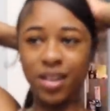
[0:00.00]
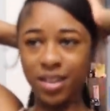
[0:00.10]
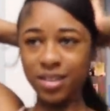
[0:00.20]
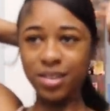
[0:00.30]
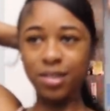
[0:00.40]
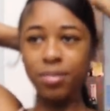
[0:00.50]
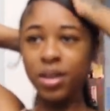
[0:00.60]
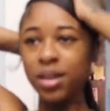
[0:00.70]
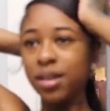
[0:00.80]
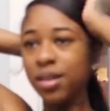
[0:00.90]
it took
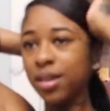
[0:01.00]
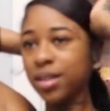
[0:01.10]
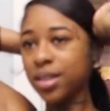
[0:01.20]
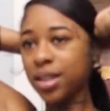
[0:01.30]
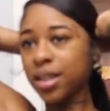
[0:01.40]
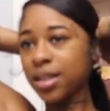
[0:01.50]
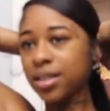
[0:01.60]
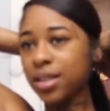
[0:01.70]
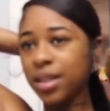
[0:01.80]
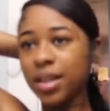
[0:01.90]
me a second
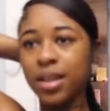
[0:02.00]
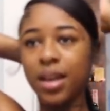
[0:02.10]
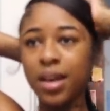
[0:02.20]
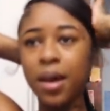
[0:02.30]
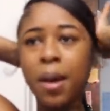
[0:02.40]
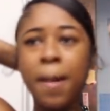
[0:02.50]
to get naked.